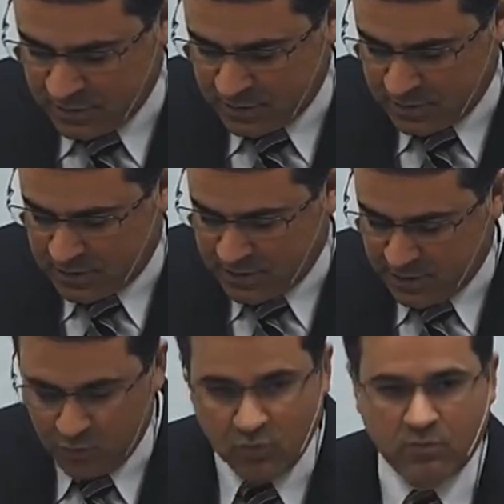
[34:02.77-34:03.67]
giving you,
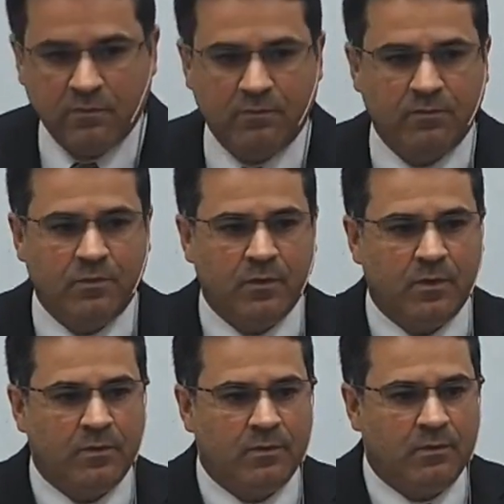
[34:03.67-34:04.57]
you the
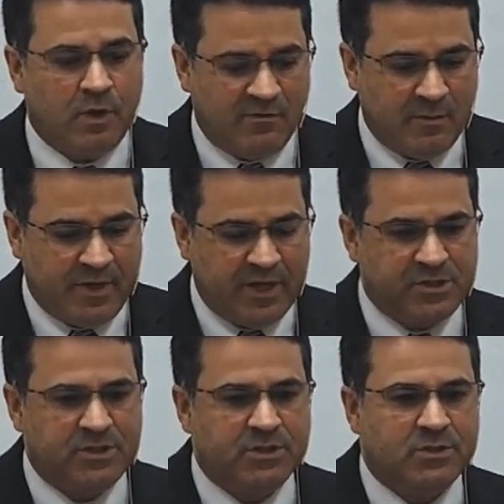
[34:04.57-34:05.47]
sister, a
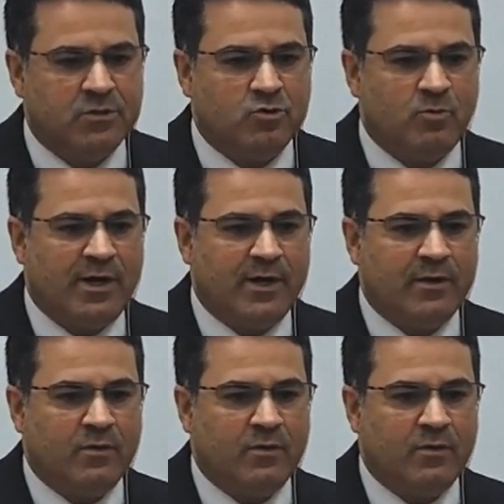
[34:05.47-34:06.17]
new opportunity